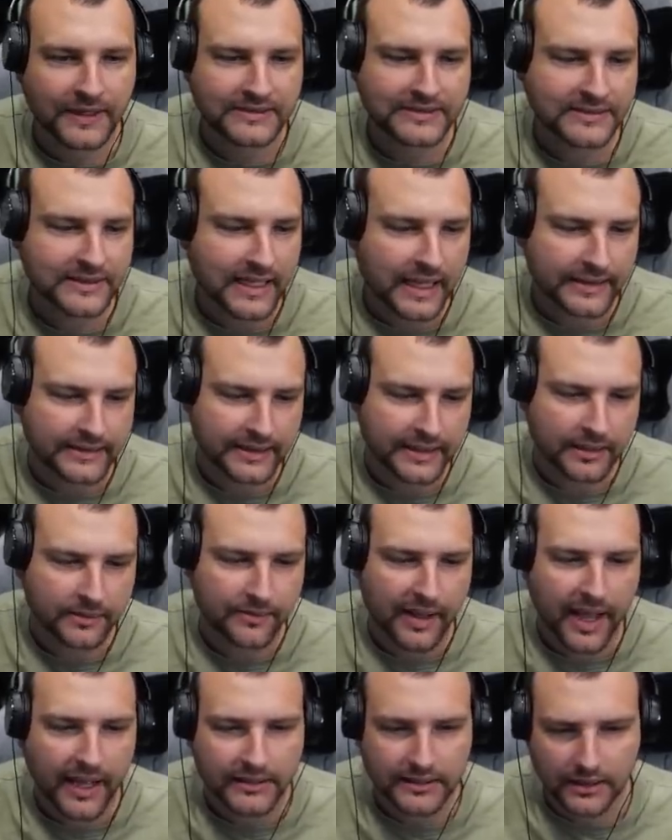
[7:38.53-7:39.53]
standard
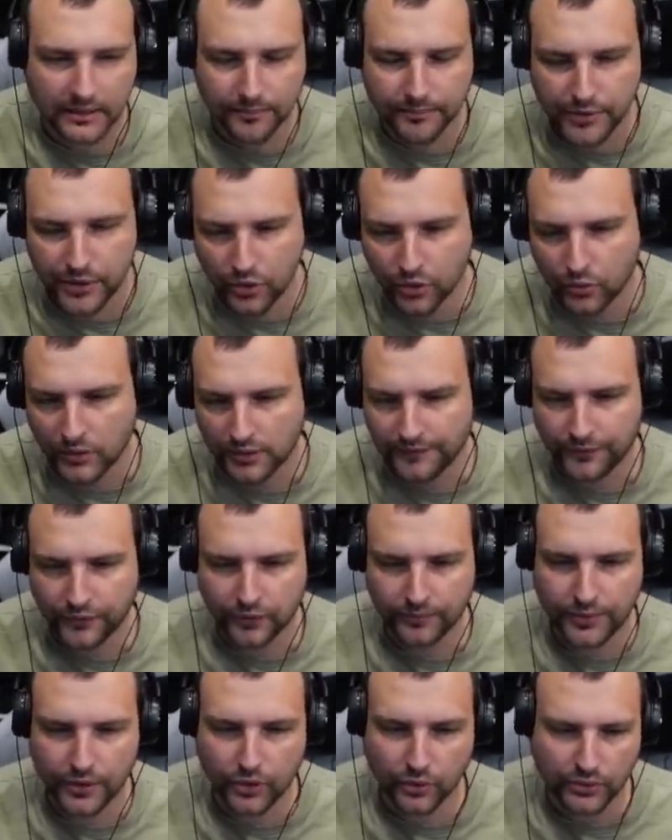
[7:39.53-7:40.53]
battle.
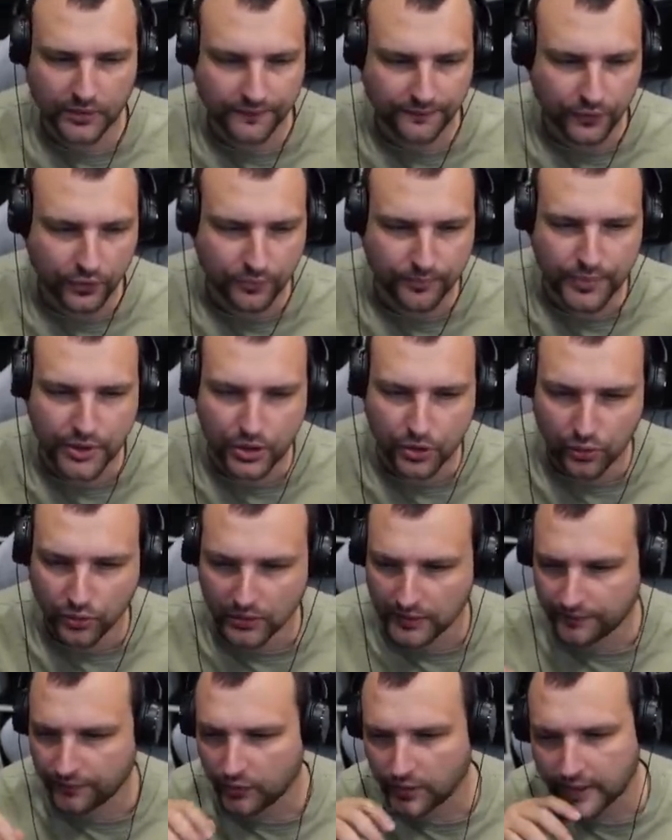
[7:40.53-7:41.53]
Beautiful, beautiful,
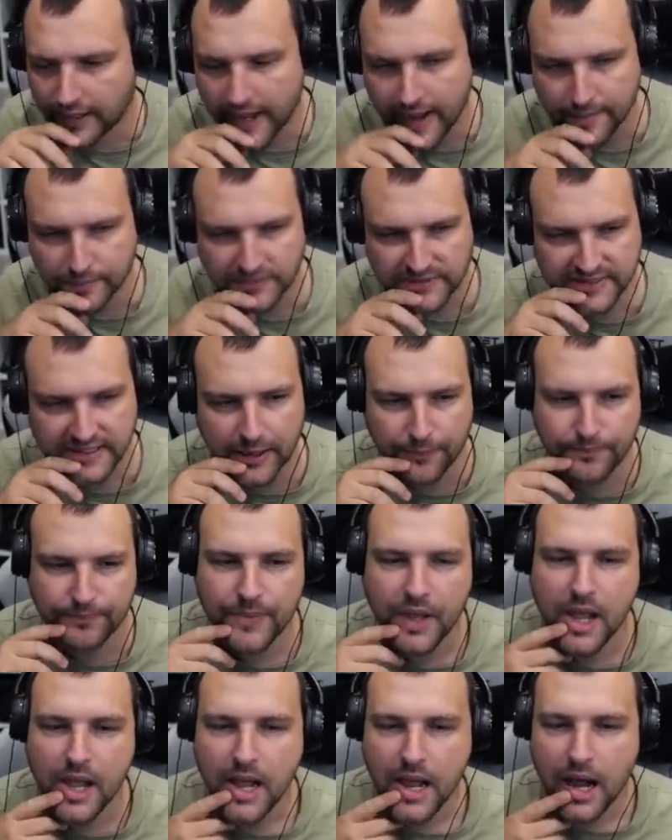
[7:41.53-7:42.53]
beautiful game. So,
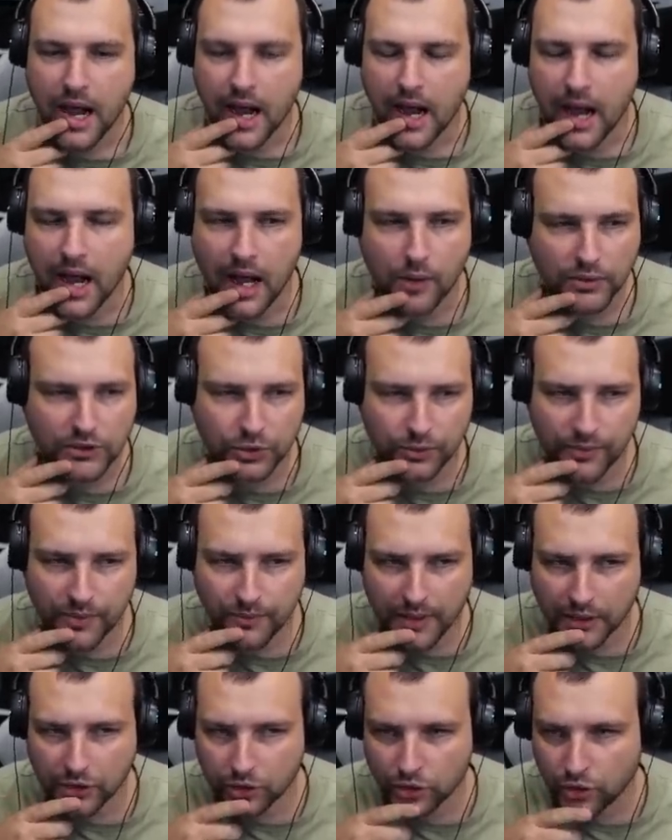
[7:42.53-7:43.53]
what do we
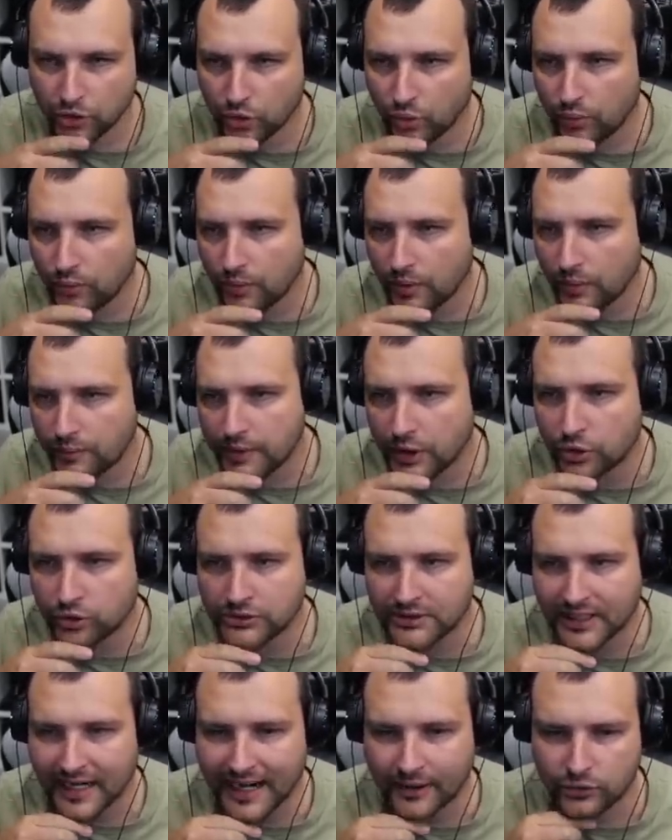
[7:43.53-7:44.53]
want to do? We
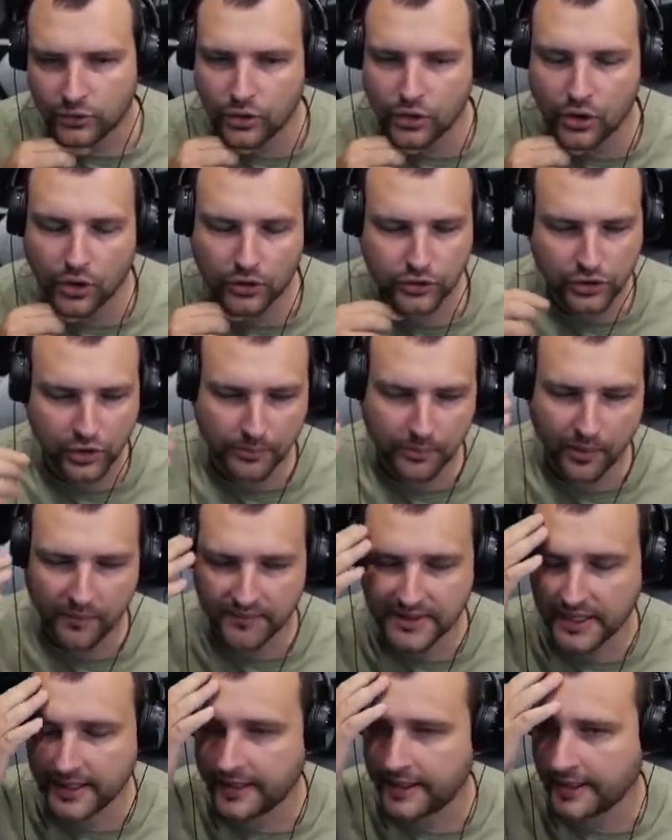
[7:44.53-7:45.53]
could try to go on top
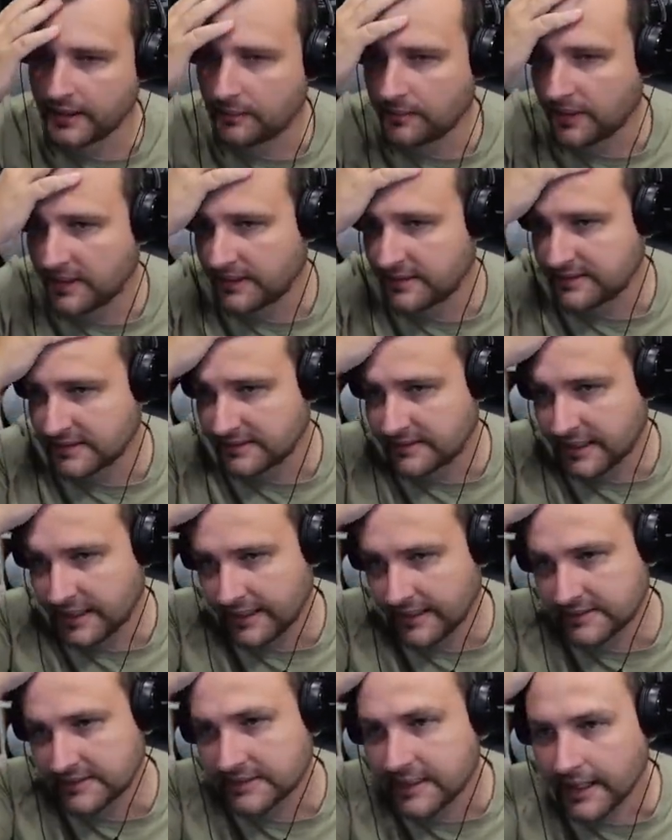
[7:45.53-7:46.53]
of the hill, but this is
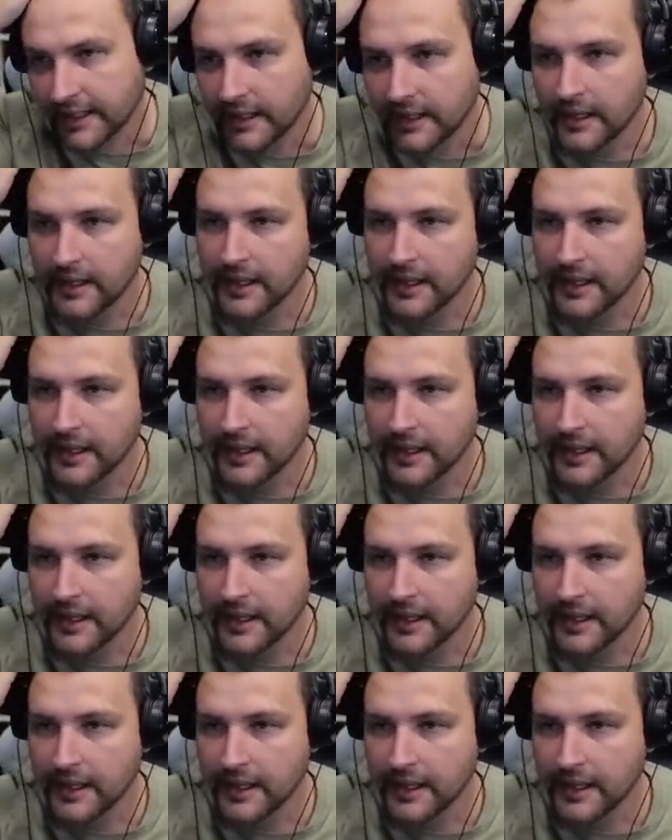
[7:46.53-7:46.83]
risky.